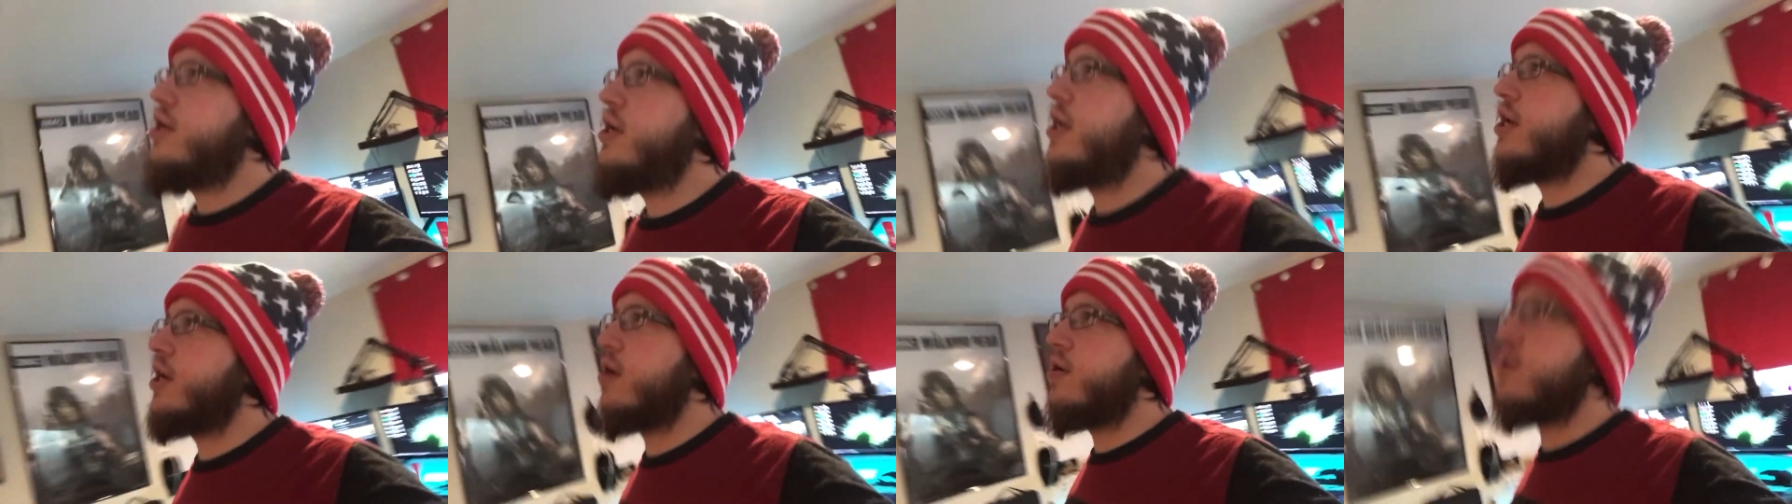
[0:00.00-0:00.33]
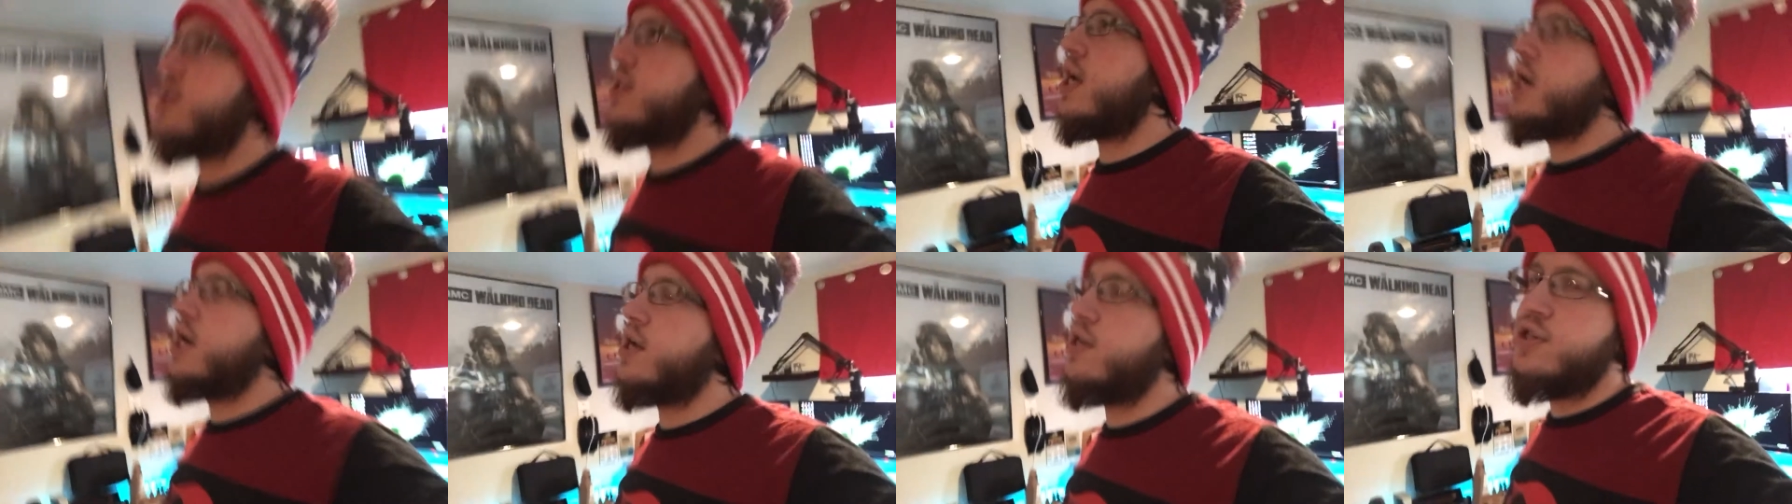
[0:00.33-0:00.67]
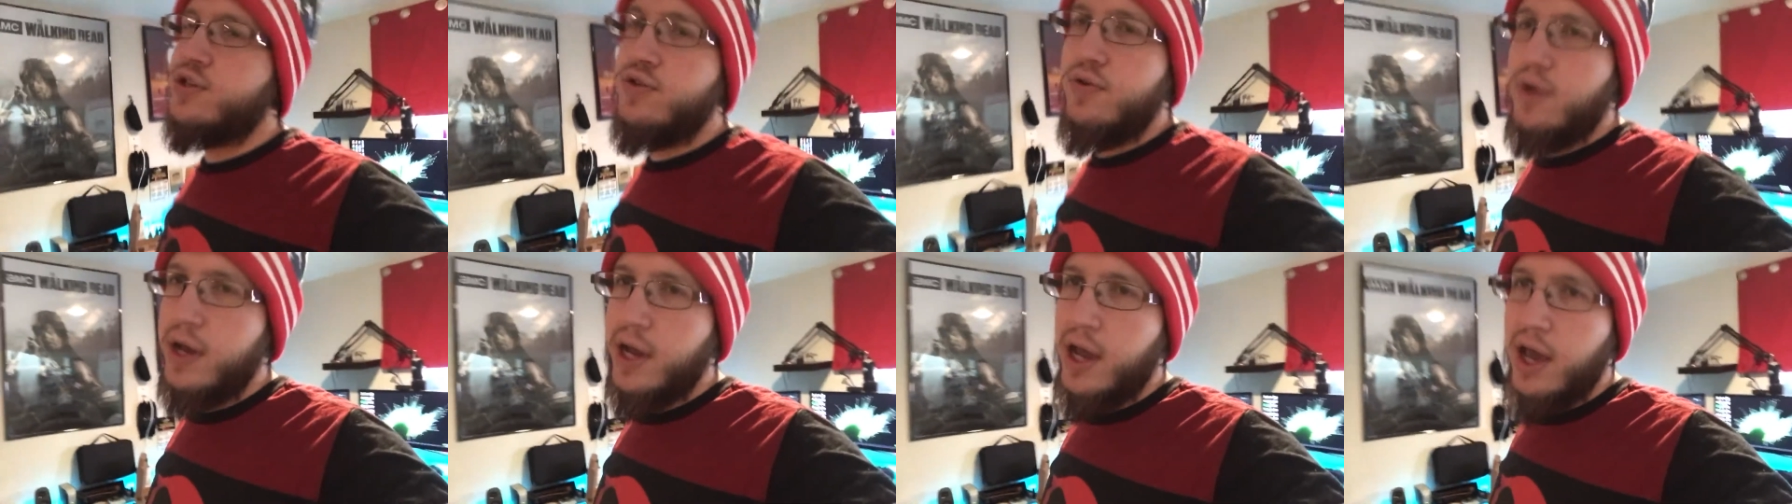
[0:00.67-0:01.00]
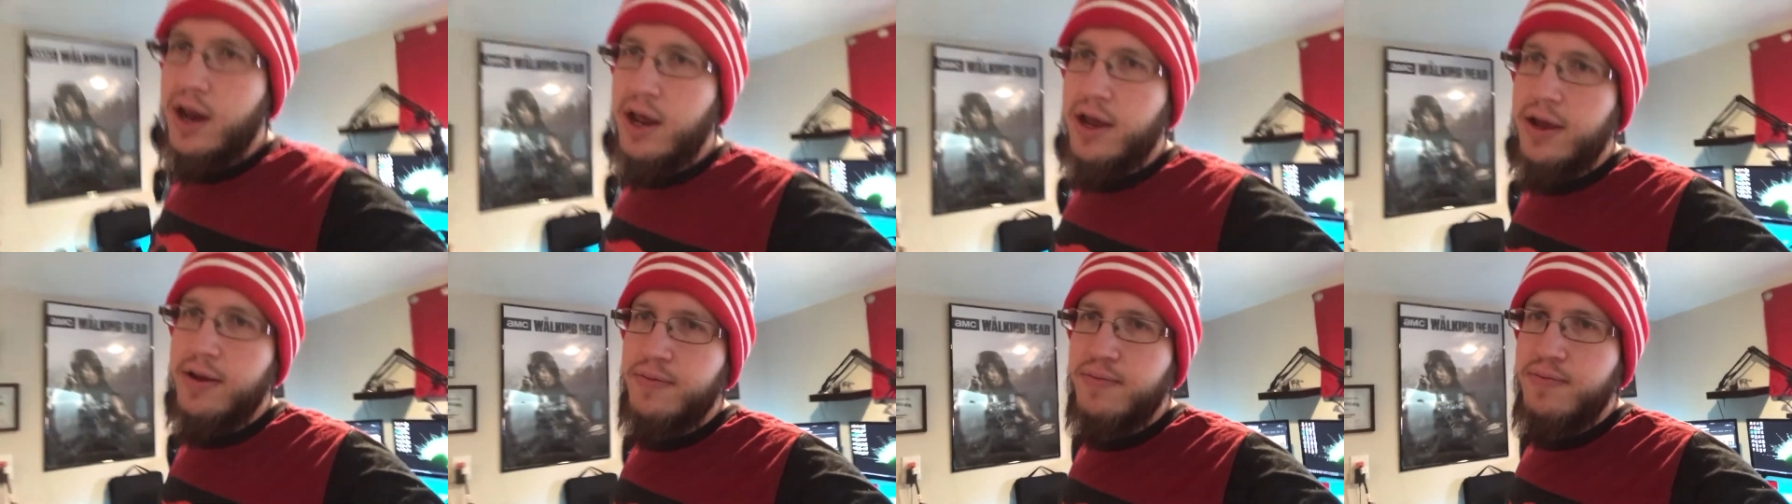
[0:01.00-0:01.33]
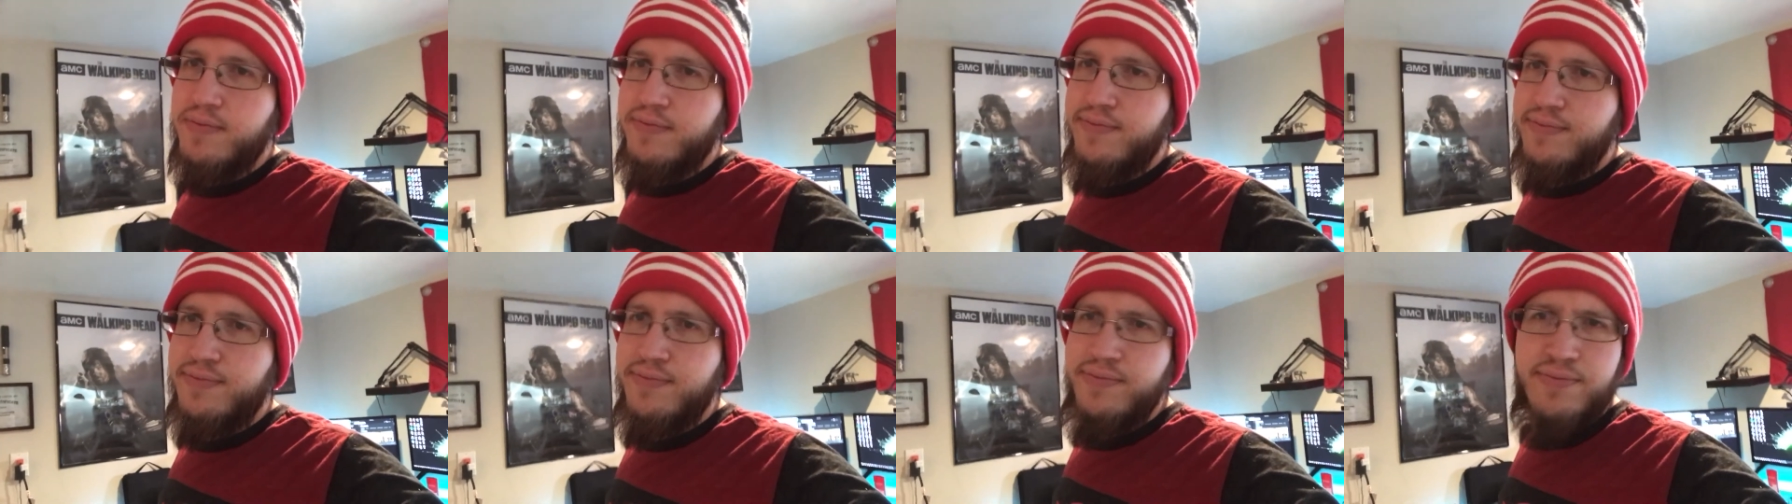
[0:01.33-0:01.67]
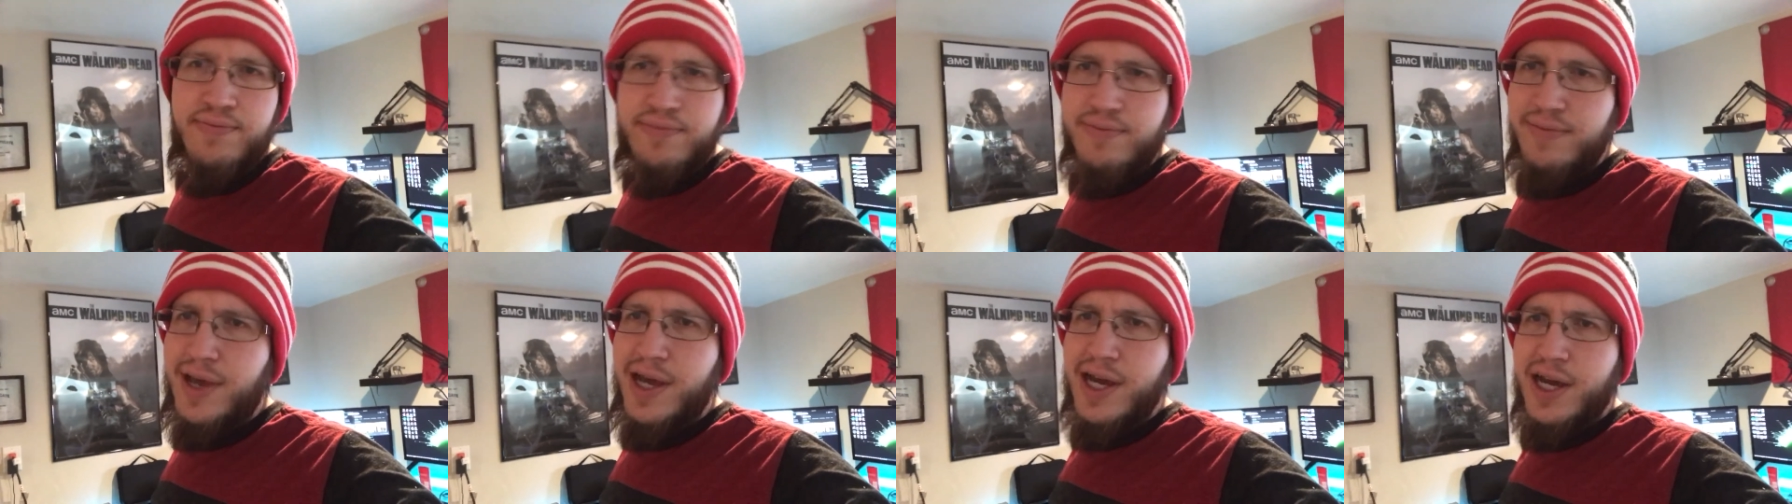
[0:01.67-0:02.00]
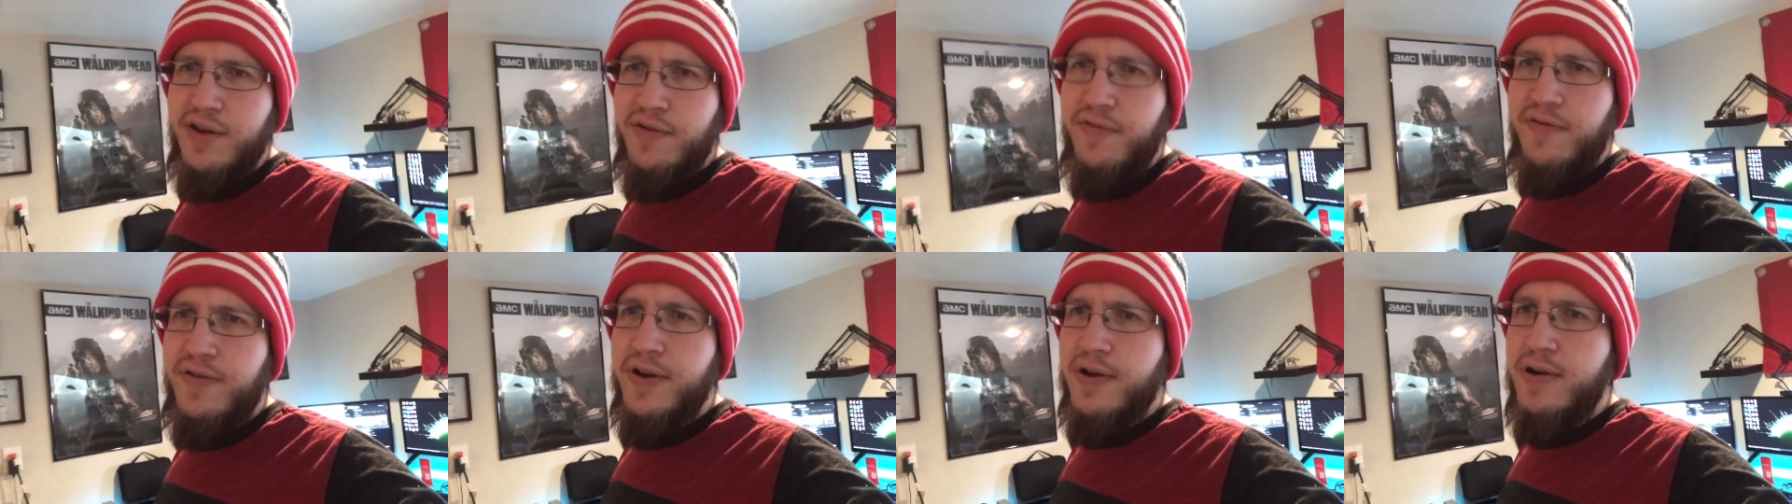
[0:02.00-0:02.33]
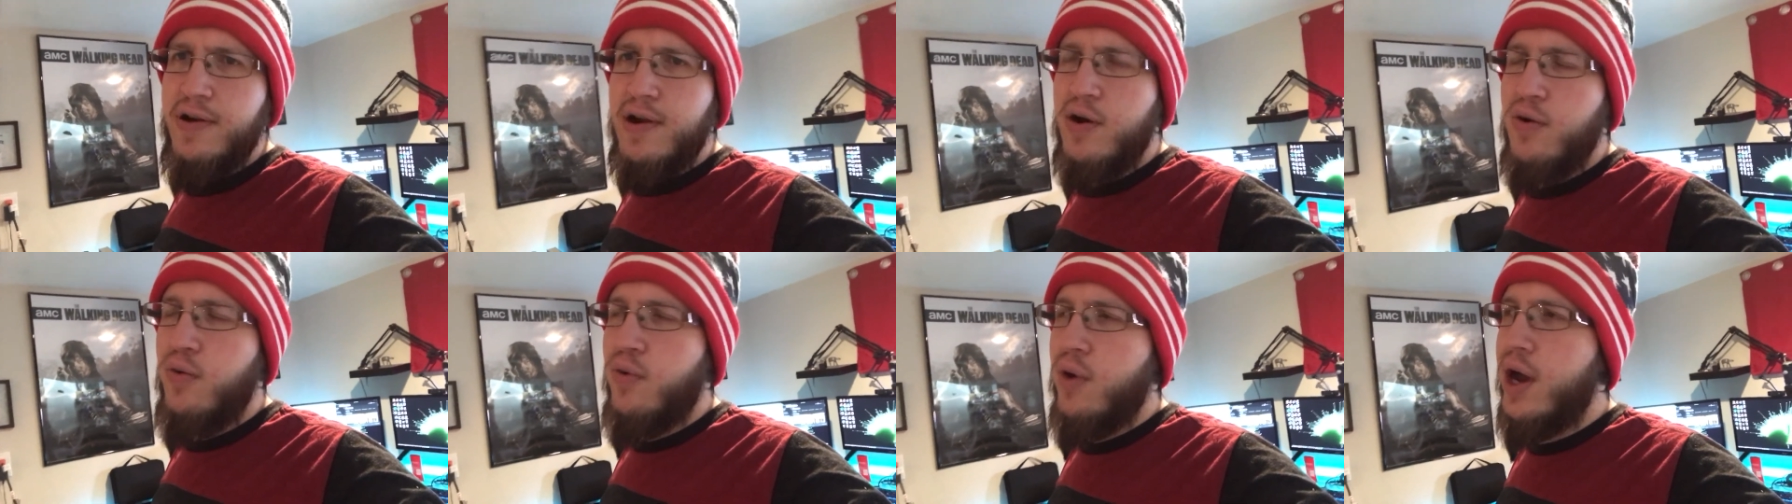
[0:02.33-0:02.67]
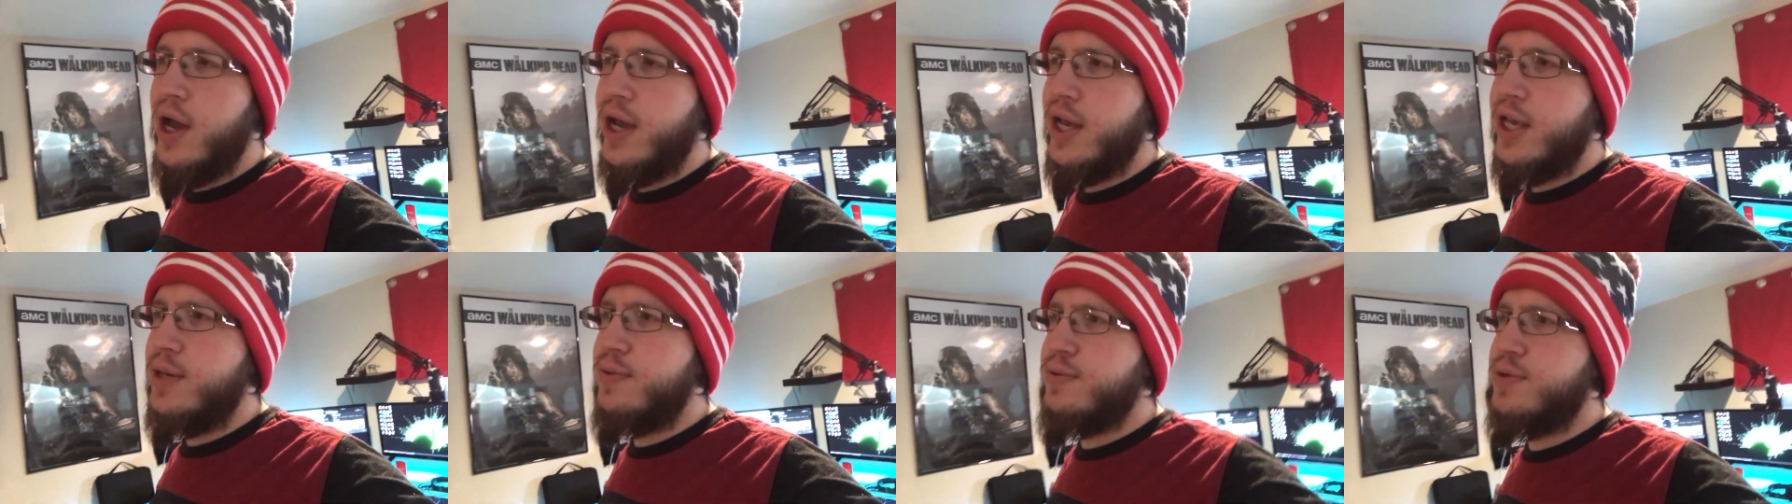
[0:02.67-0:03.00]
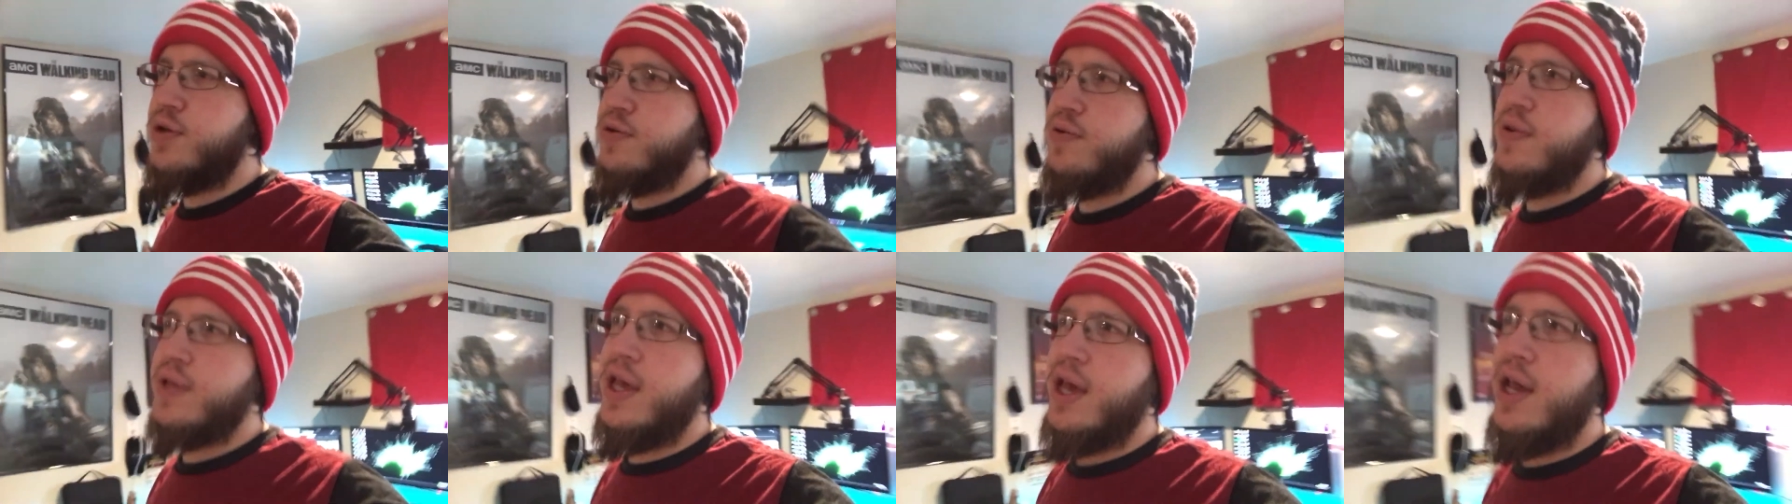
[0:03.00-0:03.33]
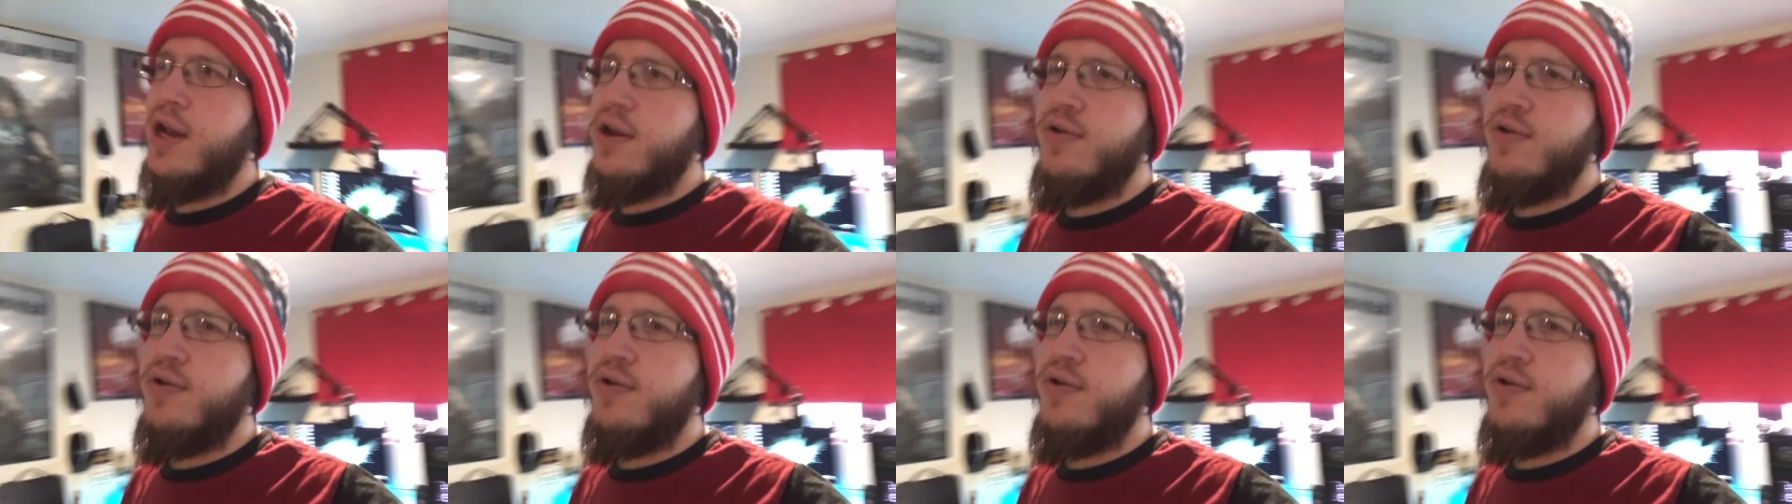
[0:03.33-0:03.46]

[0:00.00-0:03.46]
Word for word: it goes out so I gotta I gotta figure out why it keeps doing that.